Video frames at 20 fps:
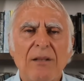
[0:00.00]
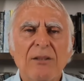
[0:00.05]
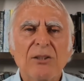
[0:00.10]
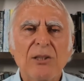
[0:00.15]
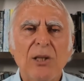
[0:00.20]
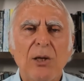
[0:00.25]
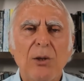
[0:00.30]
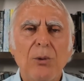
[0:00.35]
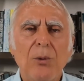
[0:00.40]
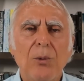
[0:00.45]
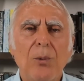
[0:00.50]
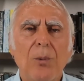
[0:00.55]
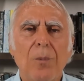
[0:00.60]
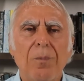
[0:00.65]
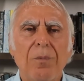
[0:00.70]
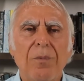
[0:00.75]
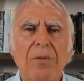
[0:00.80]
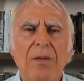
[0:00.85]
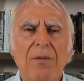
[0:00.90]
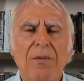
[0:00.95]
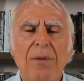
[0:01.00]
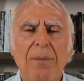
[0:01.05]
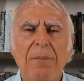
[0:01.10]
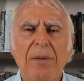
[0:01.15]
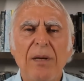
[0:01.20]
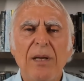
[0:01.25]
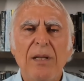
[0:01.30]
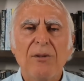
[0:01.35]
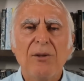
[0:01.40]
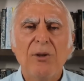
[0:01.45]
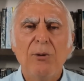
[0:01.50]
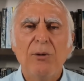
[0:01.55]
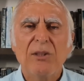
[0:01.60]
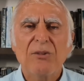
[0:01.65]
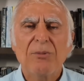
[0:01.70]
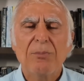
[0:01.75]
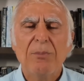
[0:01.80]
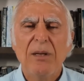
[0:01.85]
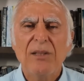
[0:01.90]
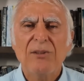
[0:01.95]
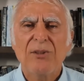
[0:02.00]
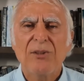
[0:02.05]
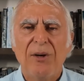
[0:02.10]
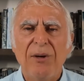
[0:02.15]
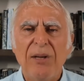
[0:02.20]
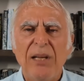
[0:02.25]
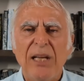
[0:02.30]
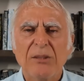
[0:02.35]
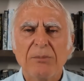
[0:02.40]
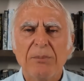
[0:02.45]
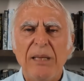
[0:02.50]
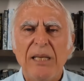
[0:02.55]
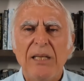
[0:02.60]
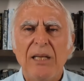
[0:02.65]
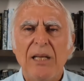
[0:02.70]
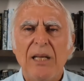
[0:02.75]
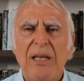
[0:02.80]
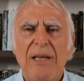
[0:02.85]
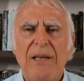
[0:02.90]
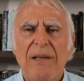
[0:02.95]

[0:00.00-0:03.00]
So the US military has been